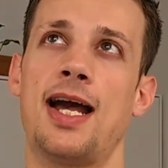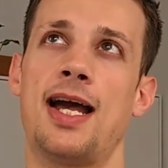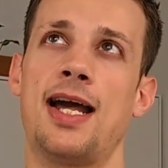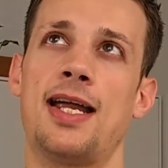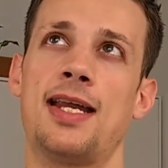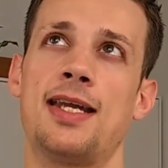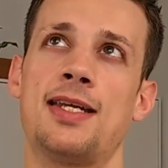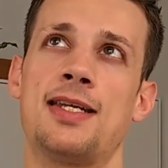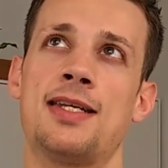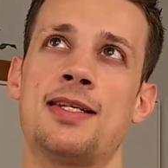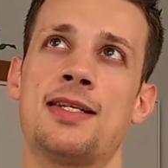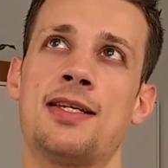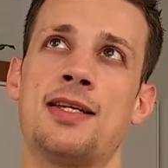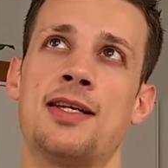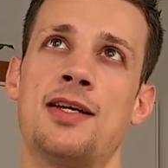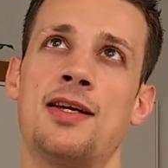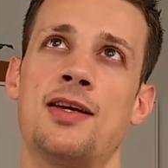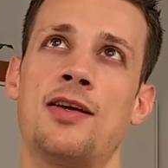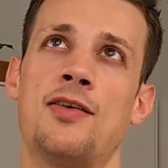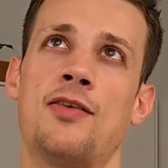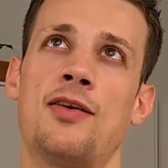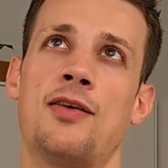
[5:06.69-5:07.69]
and
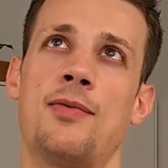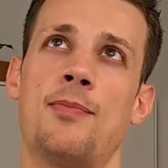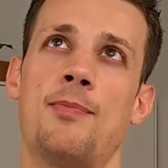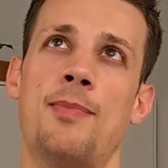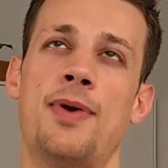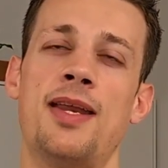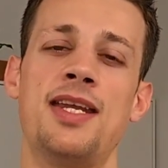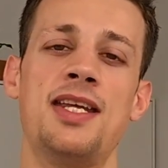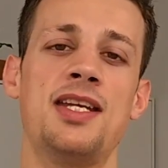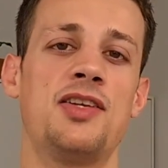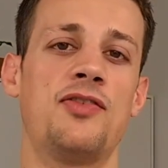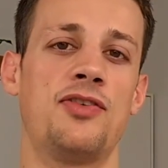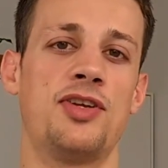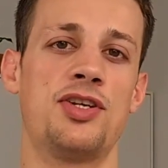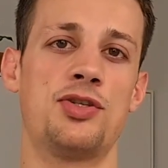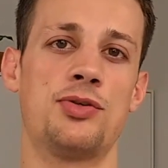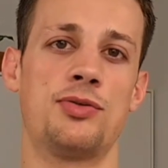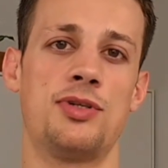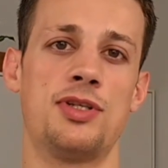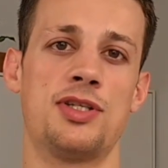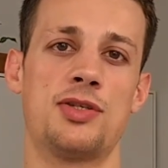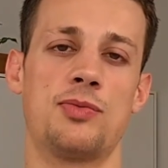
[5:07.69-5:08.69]
many
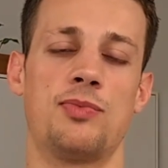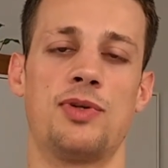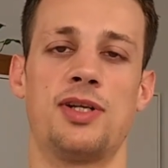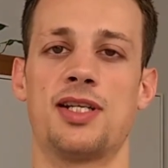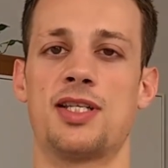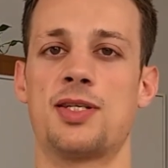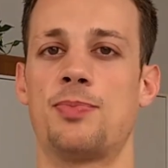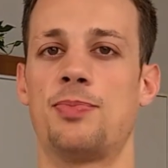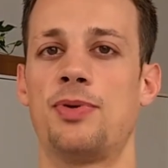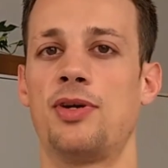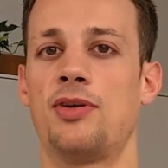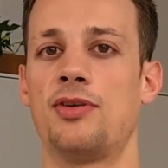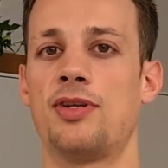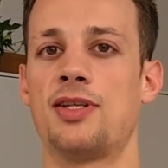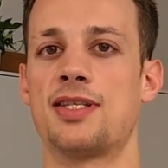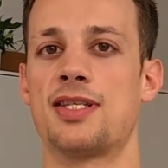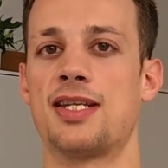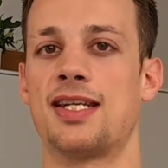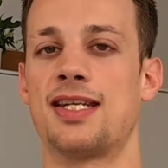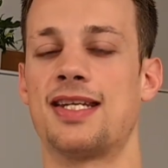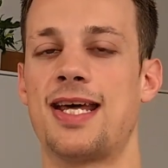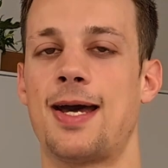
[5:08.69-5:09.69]
individuals will
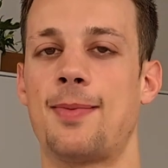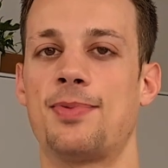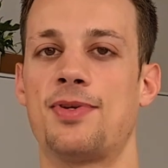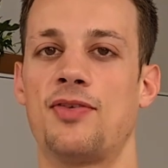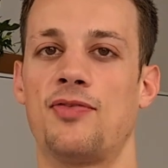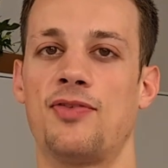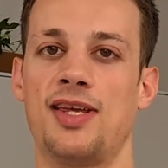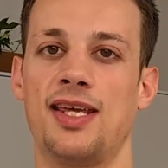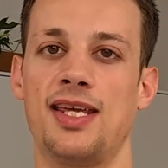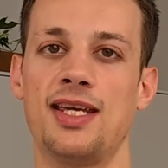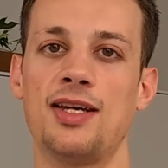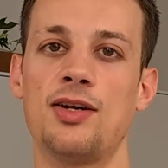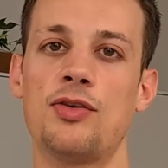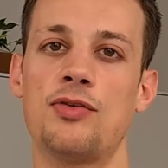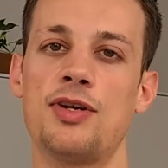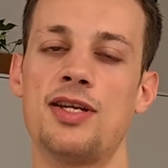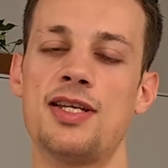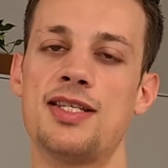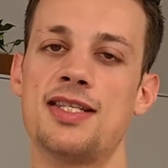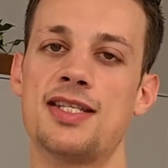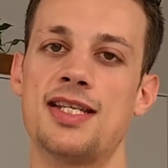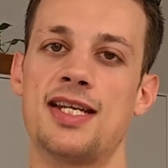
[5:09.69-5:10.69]
experience an adaptive
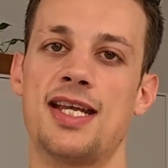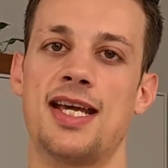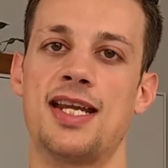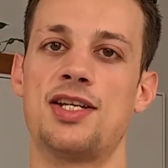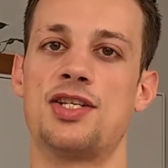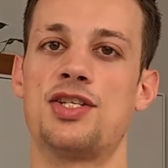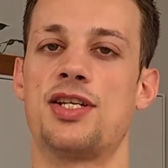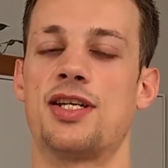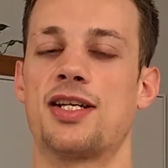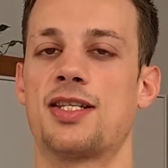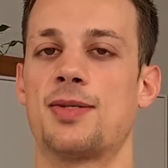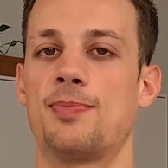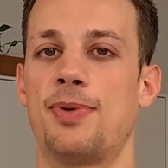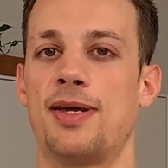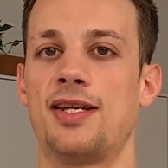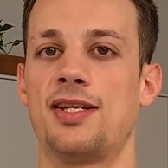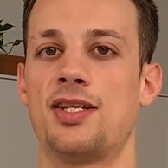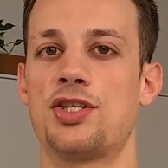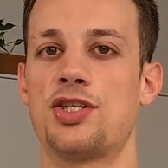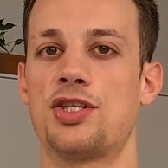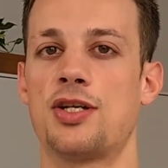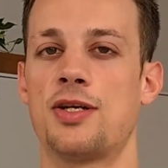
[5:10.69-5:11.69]
increase in energy
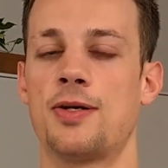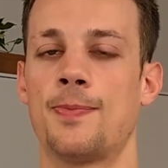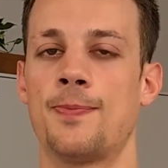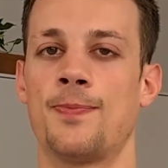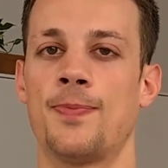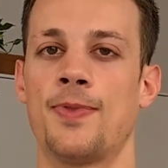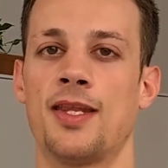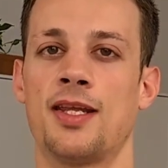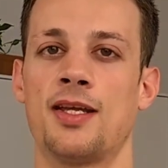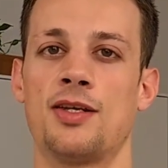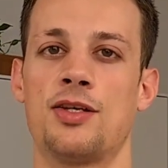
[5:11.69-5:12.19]
expenditure.